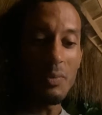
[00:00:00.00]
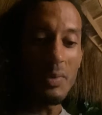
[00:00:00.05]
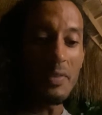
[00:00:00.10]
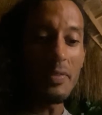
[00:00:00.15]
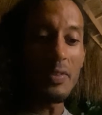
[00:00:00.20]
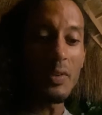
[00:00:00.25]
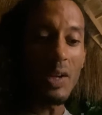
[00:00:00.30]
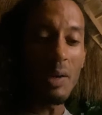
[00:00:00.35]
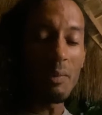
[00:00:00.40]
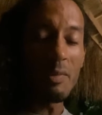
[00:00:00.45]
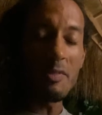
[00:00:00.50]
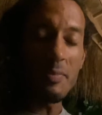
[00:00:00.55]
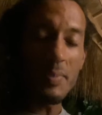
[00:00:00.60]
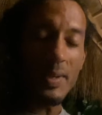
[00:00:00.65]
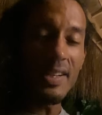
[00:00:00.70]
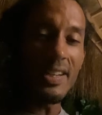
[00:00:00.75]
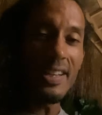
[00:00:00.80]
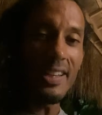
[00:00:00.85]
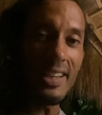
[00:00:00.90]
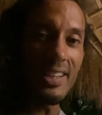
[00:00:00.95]
We feel like we've
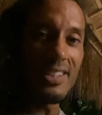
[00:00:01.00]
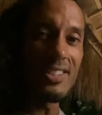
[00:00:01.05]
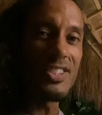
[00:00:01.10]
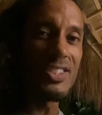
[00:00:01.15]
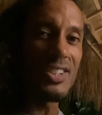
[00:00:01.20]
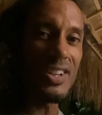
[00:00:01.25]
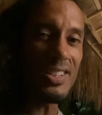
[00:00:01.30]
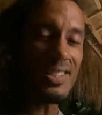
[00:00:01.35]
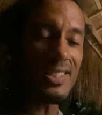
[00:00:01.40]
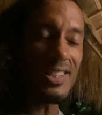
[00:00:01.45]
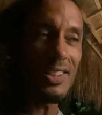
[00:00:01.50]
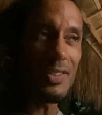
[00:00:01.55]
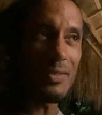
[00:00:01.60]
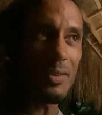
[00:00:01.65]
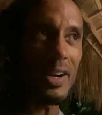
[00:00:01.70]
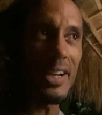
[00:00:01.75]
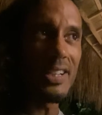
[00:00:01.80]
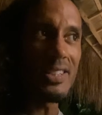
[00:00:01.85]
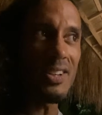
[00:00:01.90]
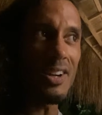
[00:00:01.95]
been here just at the
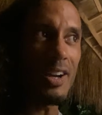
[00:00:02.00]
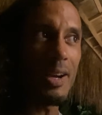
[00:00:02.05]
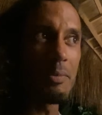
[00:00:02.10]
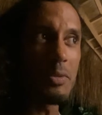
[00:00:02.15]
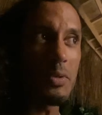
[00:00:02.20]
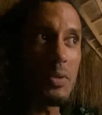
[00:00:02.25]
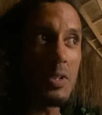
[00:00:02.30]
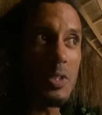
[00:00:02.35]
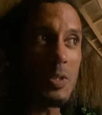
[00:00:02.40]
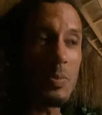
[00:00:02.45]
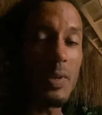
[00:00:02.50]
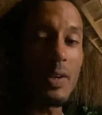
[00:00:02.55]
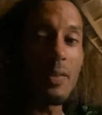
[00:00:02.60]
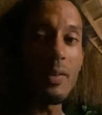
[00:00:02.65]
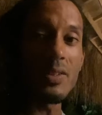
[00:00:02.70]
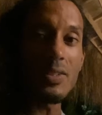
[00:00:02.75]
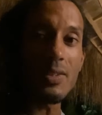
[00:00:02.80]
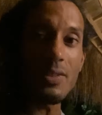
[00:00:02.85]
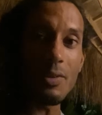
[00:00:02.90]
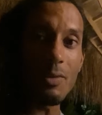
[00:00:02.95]
right time to
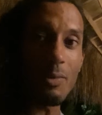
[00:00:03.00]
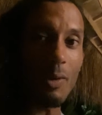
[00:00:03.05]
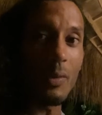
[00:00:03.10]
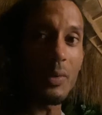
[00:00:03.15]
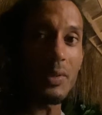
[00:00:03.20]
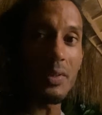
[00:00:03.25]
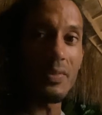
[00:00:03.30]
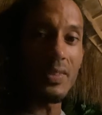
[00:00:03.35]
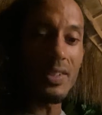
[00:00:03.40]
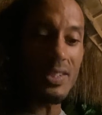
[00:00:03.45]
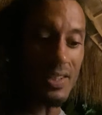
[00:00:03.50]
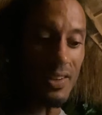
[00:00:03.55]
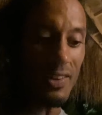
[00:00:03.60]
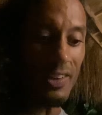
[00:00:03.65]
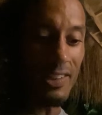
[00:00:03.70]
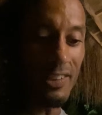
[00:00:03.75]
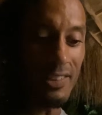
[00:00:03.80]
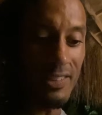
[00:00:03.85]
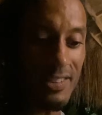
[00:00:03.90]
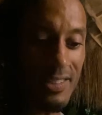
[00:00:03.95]
experience the growth of this
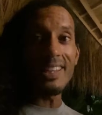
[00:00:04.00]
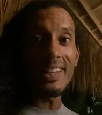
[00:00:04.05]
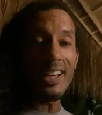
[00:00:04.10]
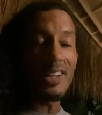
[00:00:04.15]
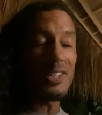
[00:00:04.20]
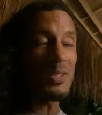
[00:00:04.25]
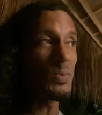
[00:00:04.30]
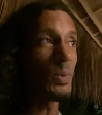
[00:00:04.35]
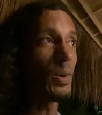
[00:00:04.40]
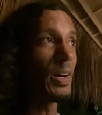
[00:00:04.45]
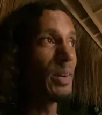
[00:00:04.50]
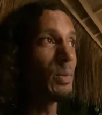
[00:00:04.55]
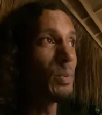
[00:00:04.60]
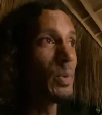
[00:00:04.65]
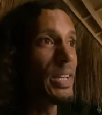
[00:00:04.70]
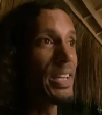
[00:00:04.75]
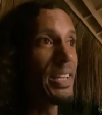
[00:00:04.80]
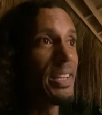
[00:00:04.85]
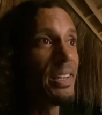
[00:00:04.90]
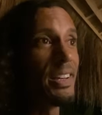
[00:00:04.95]
island. That's why
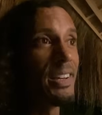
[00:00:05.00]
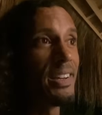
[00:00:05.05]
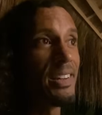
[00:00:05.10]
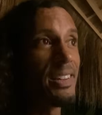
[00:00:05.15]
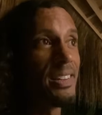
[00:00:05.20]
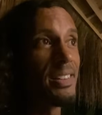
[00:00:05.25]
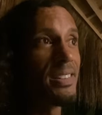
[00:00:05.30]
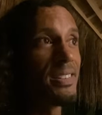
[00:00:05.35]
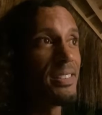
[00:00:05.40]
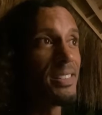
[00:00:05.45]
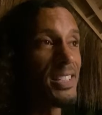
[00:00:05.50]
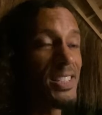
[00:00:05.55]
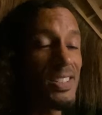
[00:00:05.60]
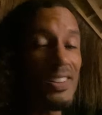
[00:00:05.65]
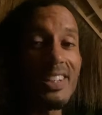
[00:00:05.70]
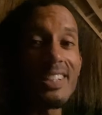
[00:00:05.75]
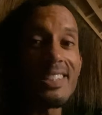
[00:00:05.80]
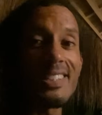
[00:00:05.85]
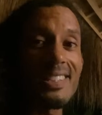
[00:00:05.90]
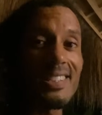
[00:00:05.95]
we
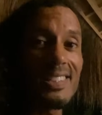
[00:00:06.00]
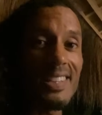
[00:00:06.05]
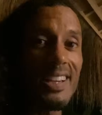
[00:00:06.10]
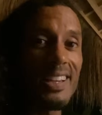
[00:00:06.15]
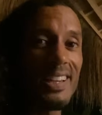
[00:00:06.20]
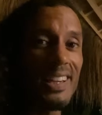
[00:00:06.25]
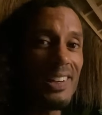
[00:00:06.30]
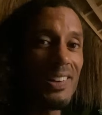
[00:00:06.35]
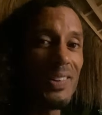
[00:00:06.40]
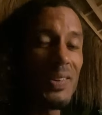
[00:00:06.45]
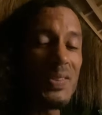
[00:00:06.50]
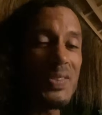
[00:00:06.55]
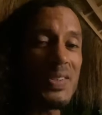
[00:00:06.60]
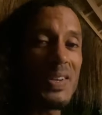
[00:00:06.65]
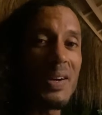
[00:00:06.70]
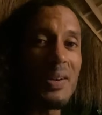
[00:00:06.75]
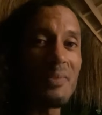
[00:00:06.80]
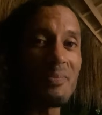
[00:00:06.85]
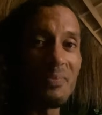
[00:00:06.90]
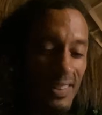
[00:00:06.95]
decided to stay here long
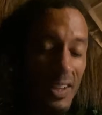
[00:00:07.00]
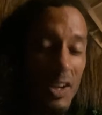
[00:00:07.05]
term.